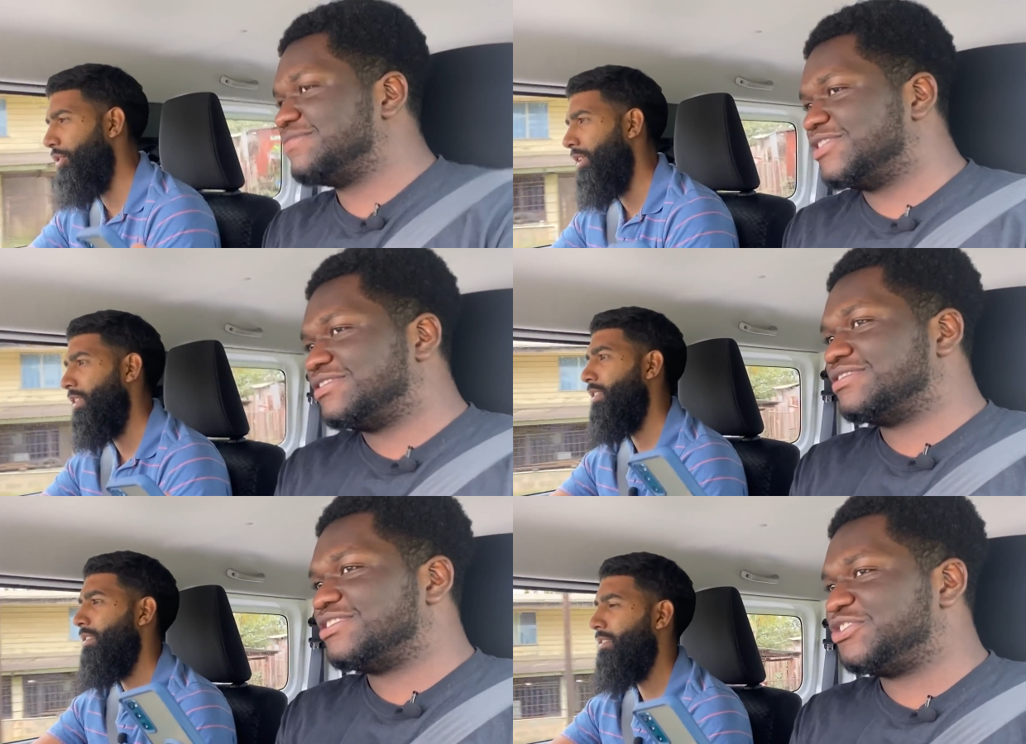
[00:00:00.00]
Speaker 1: three,
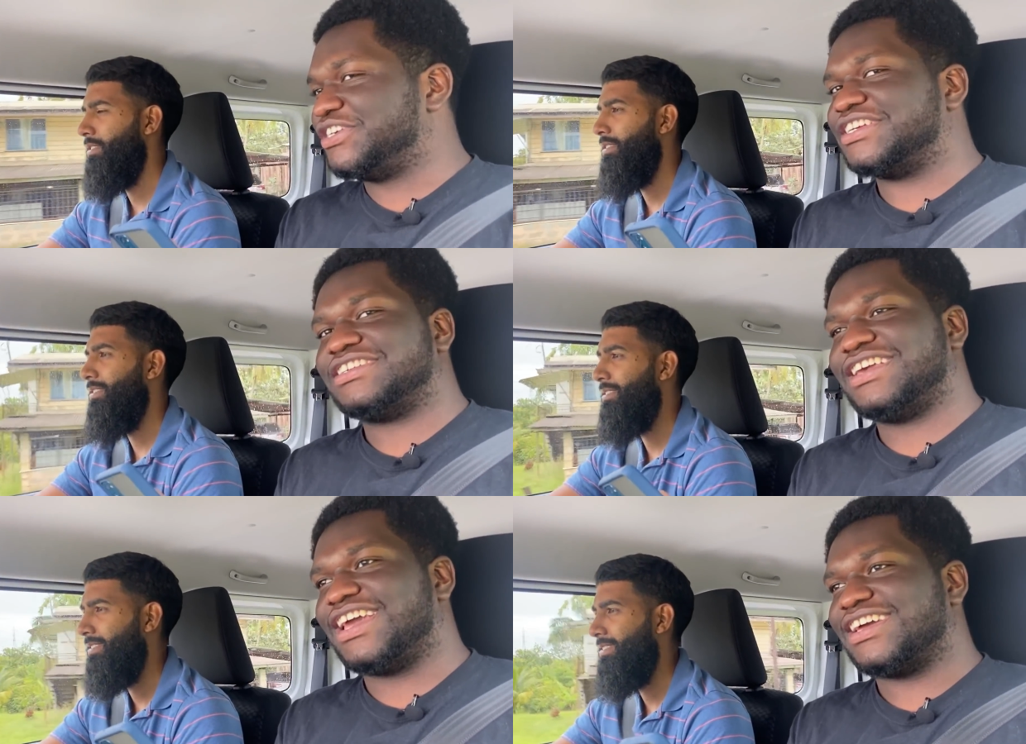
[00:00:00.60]
three,
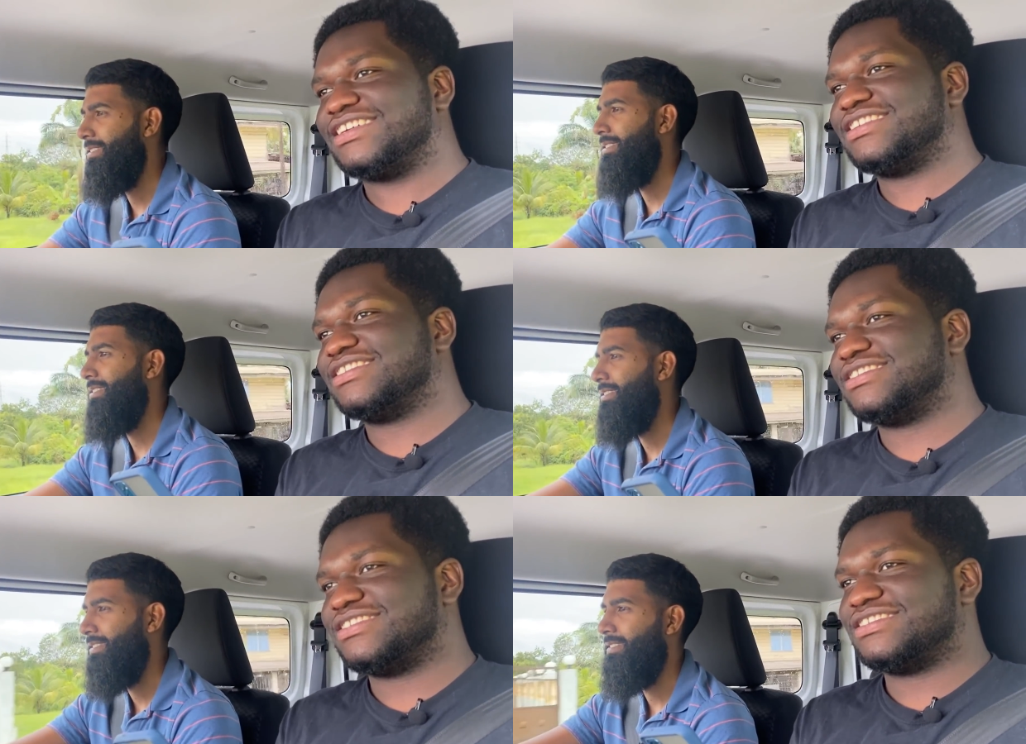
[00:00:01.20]
yeah,
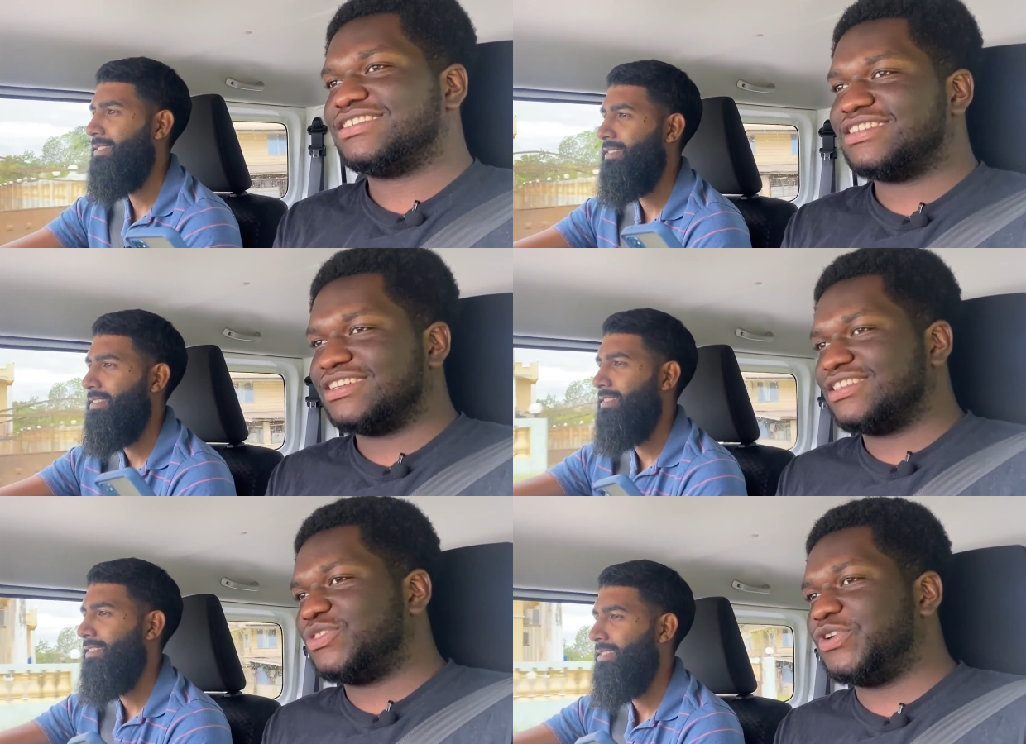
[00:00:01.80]

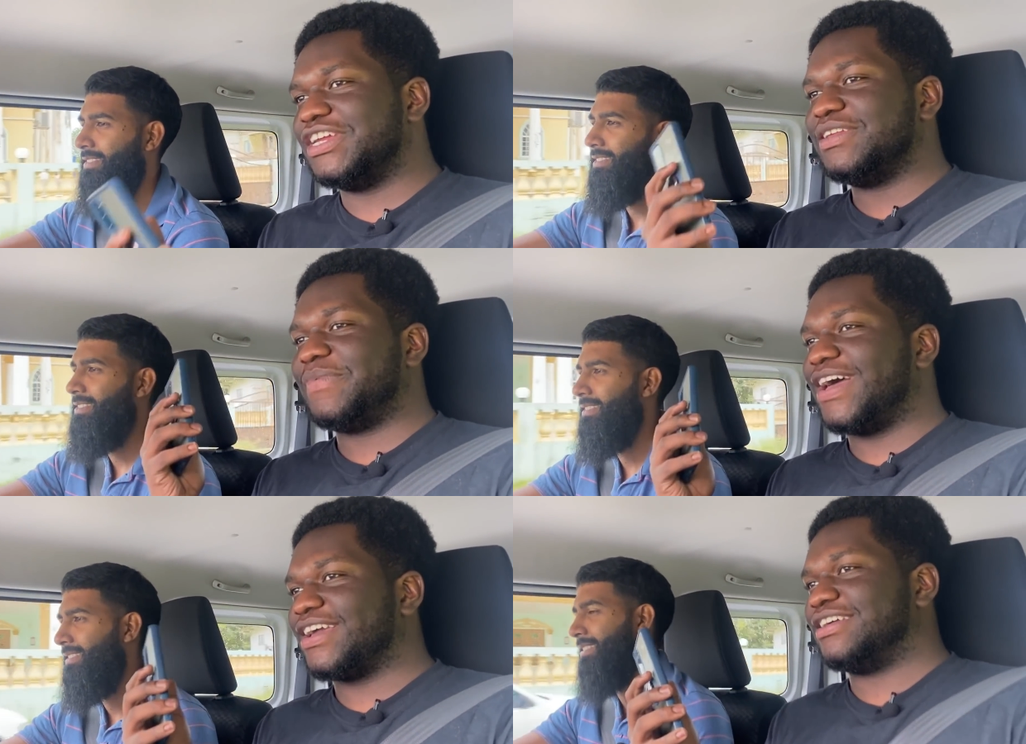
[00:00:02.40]
three in the
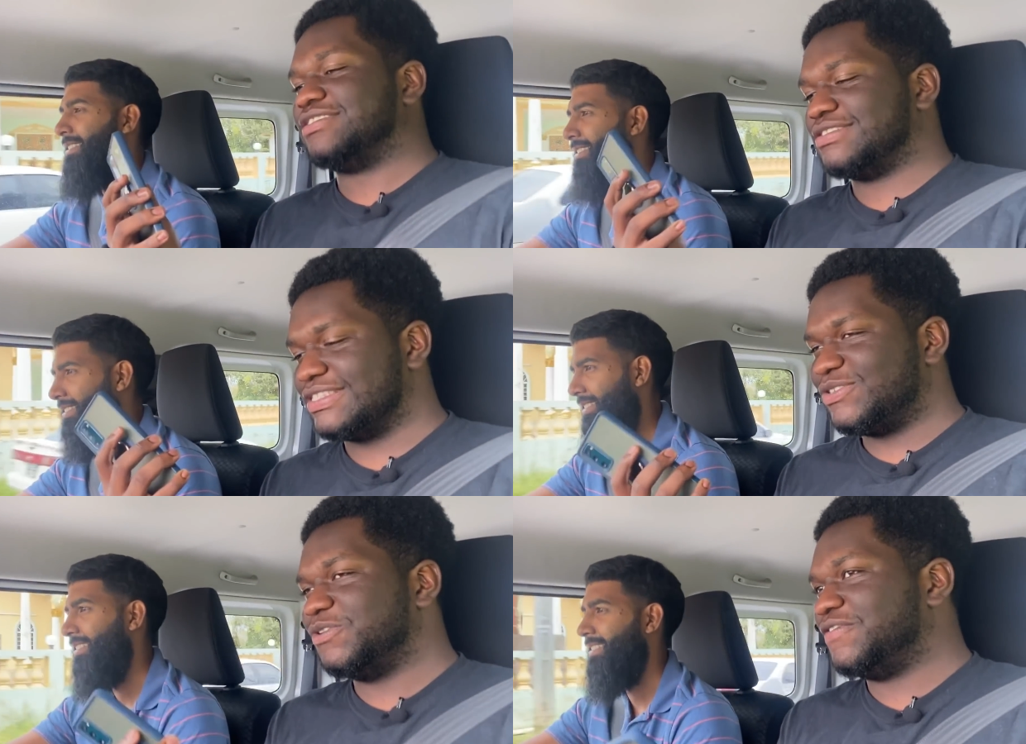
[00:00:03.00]
back and
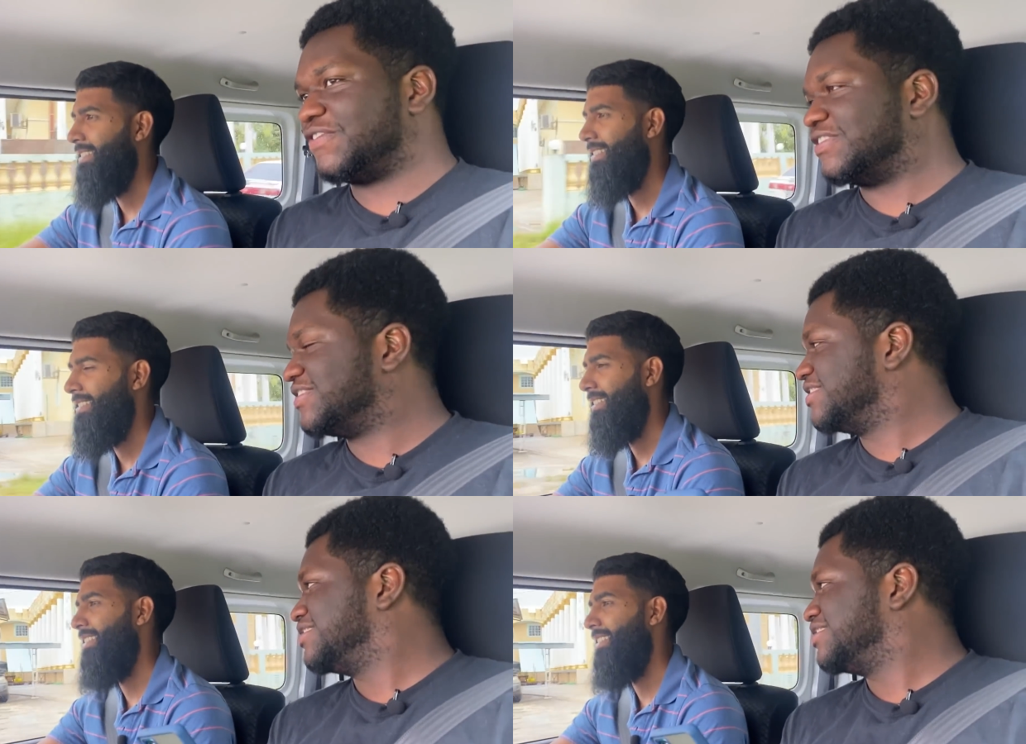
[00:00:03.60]
two in the front.